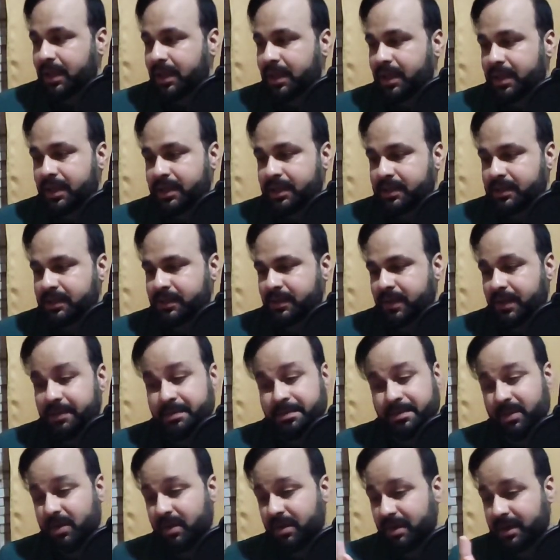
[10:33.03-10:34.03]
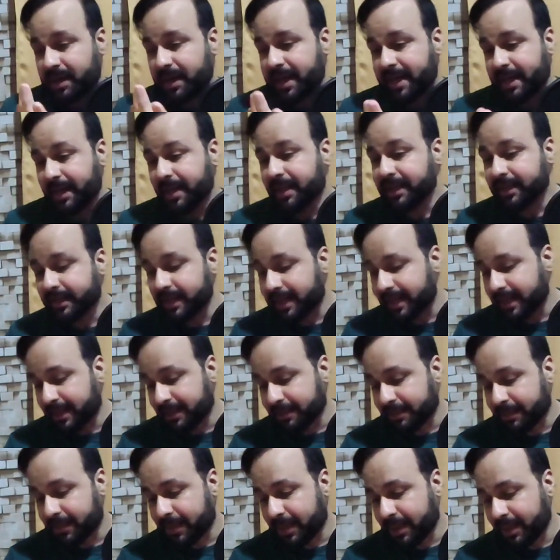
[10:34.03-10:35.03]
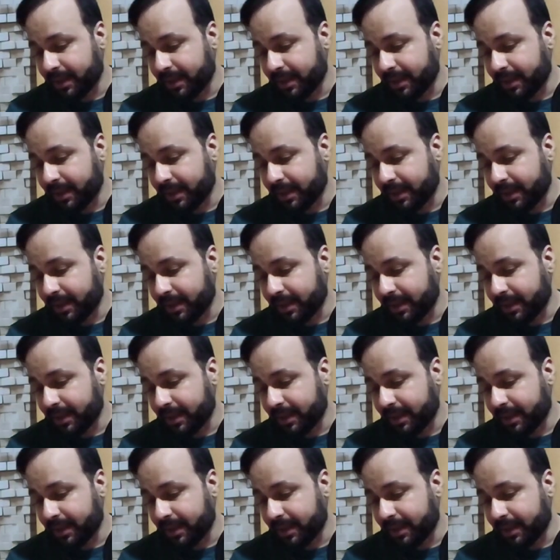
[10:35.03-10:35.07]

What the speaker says: So I'm not liking that part.